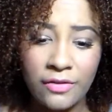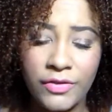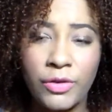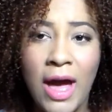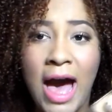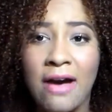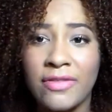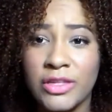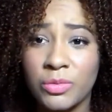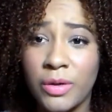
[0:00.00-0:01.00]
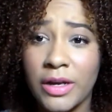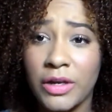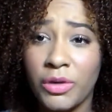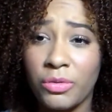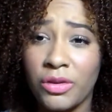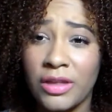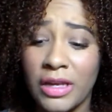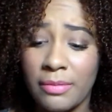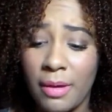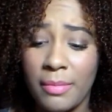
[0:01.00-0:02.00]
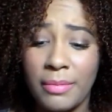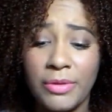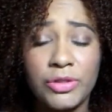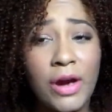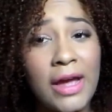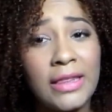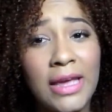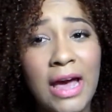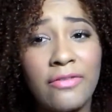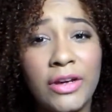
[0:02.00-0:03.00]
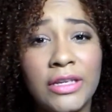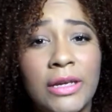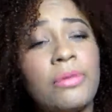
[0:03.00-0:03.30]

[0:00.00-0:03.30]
if you have this one and you were thinking about maybe trying the Kat Von D